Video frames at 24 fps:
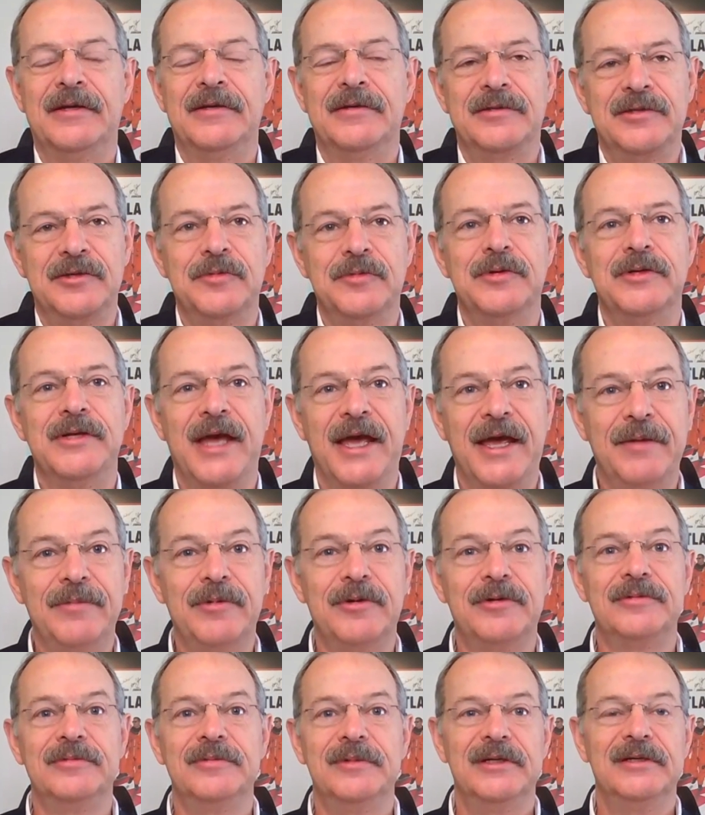to
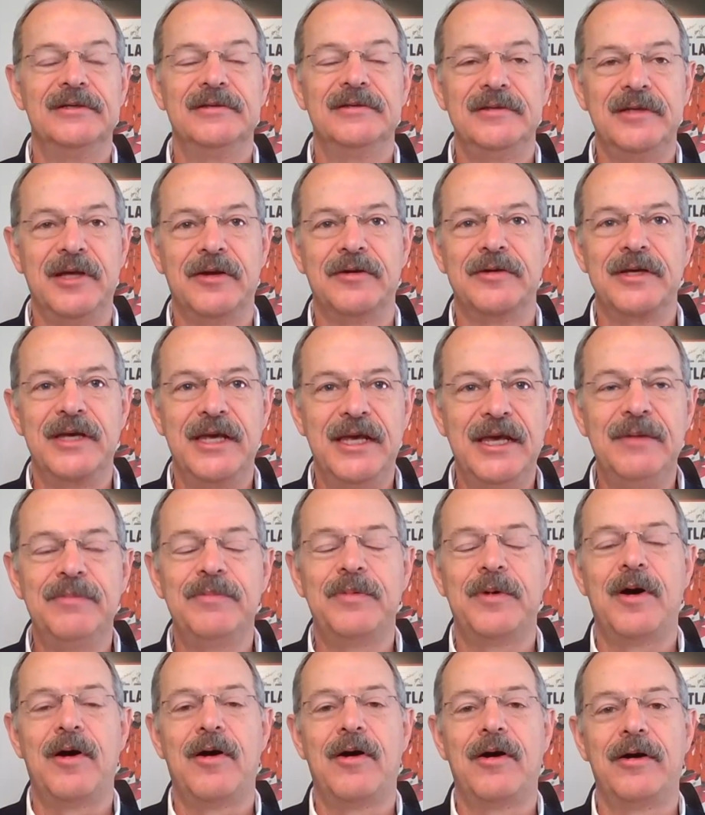enable, to keep
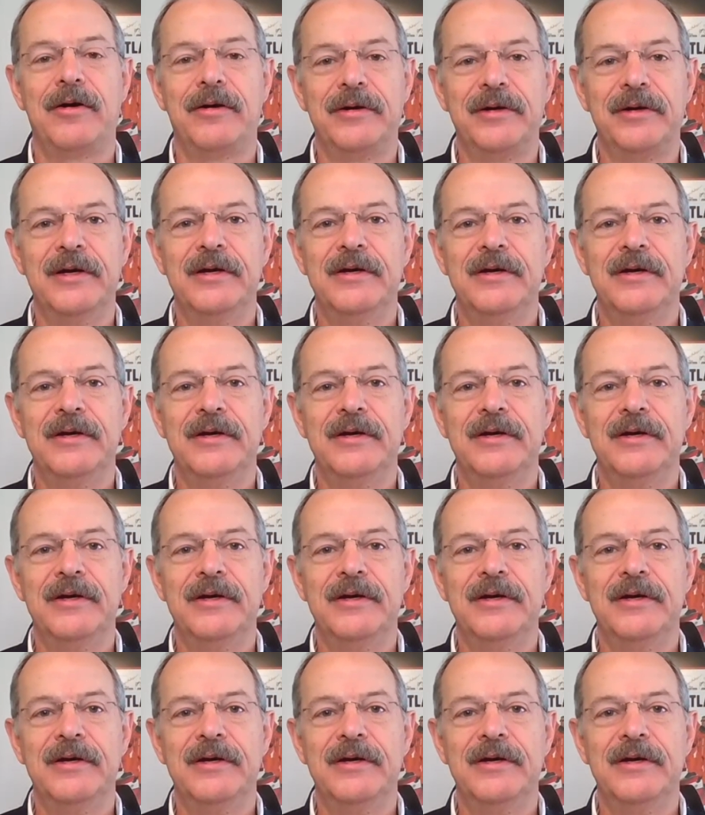our